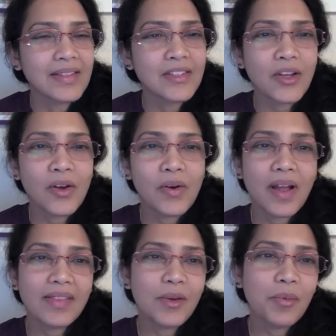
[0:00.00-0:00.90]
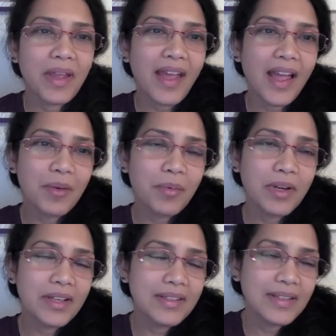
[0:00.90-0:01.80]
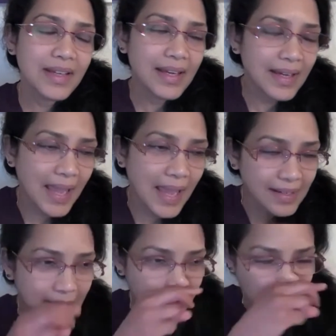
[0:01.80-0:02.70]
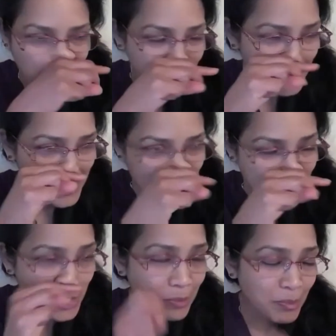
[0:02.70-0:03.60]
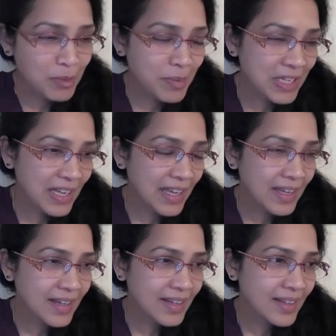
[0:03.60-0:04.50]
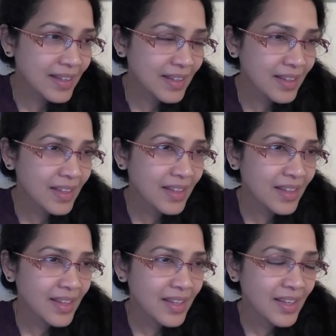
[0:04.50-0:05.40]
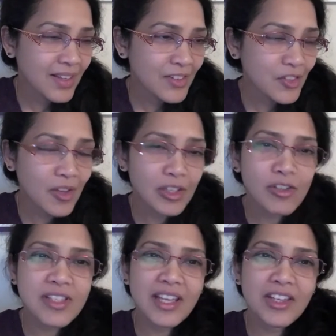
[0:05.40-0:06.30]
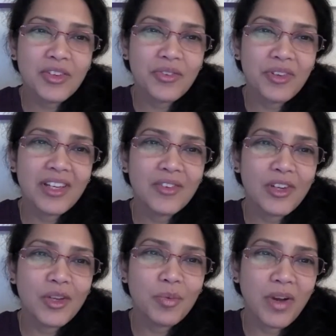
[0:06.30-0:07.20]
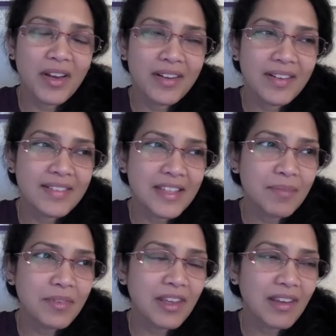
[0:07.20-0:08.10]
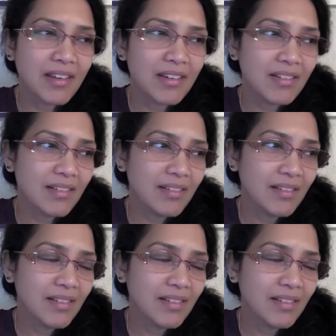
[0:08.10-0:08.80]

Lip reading: so the way I would handle that conversation would be like, so it looks like you really, really wanted something.